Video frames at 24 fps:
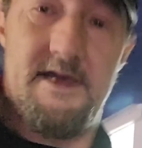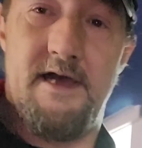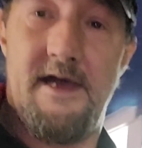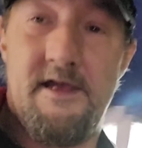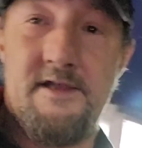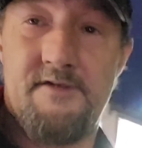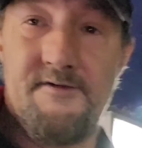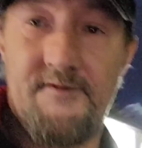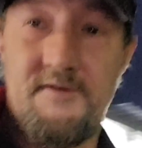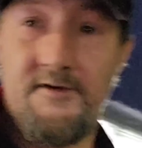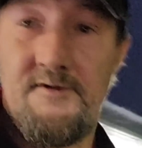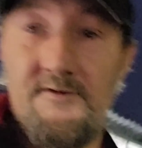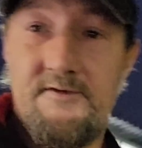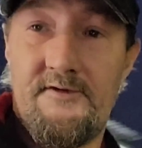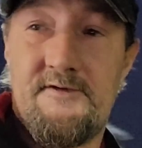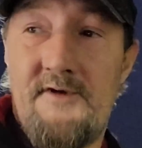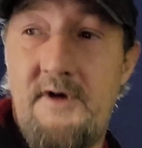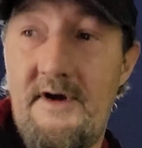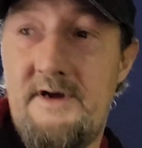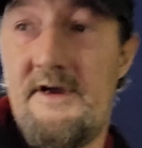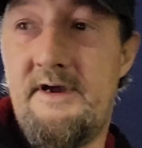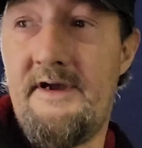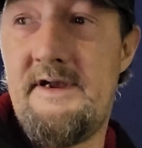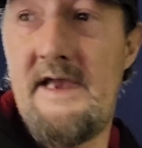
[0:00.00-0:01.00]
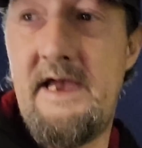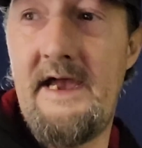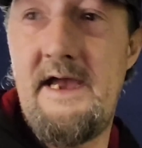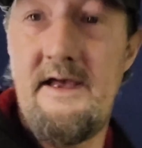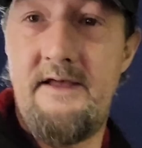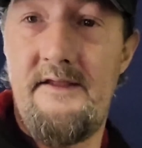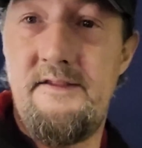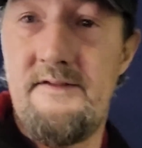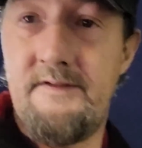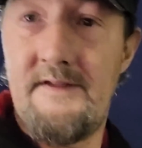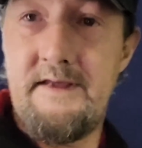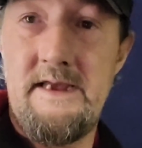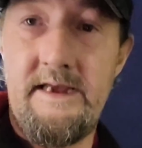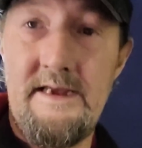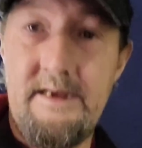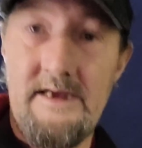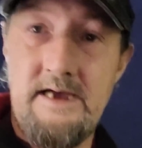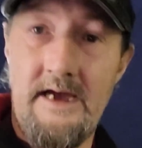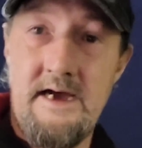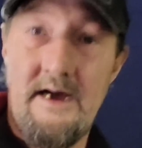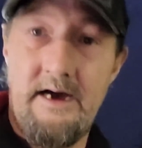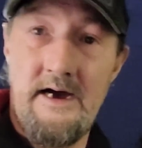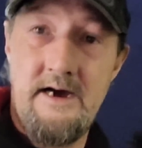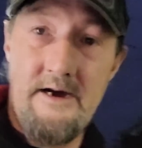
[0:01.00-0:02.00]
as soon as I can get
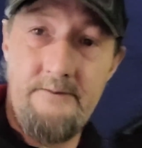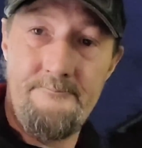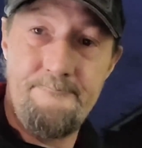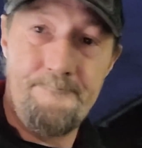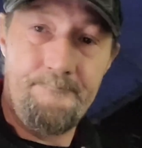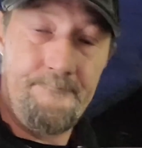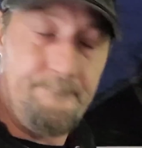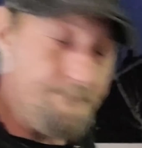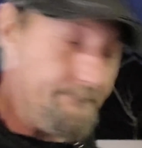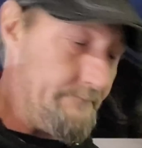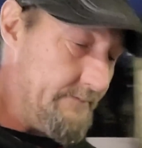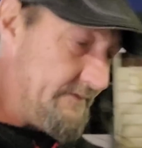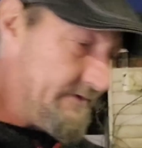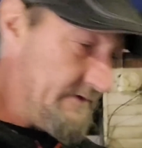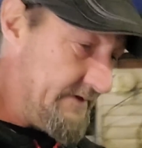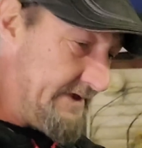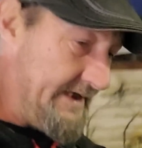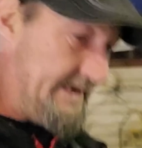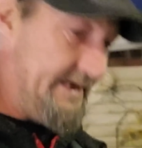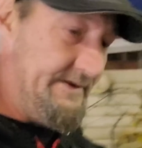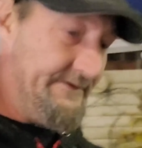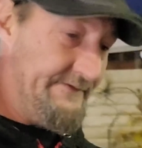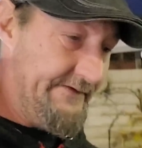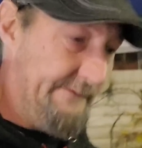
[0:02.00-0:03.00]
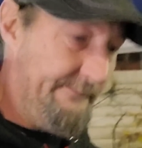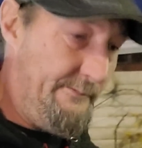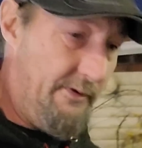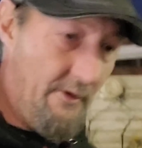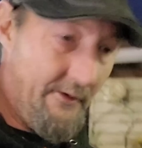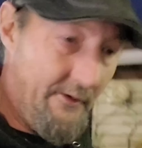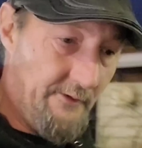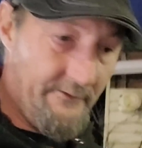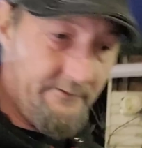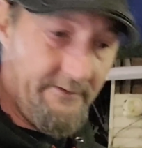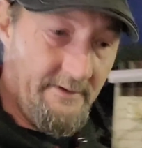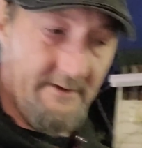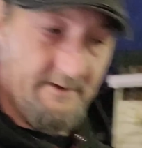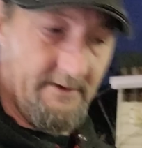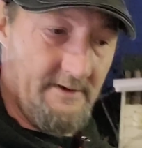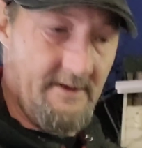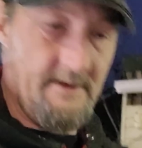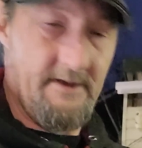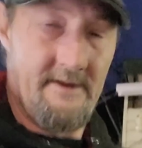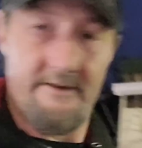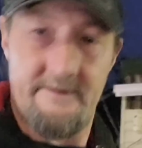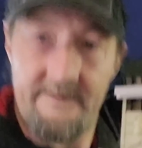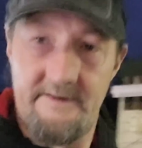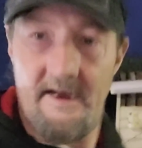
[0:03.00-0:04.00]
the Easy Pod
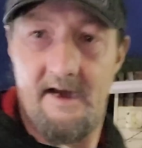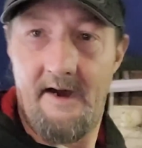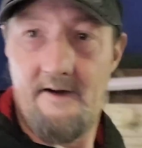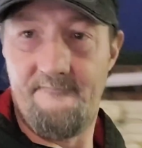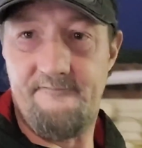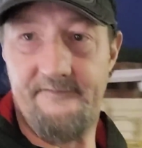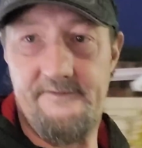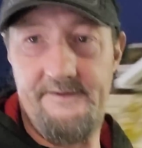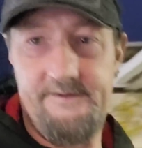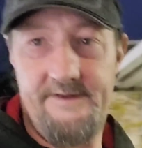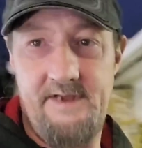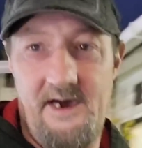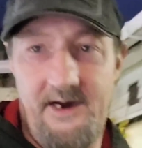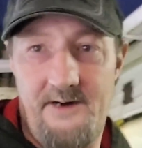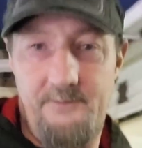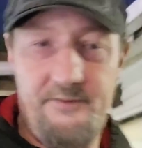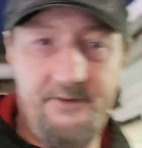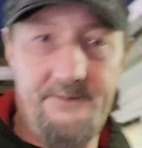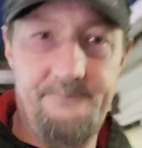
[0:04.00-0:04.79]
covered up.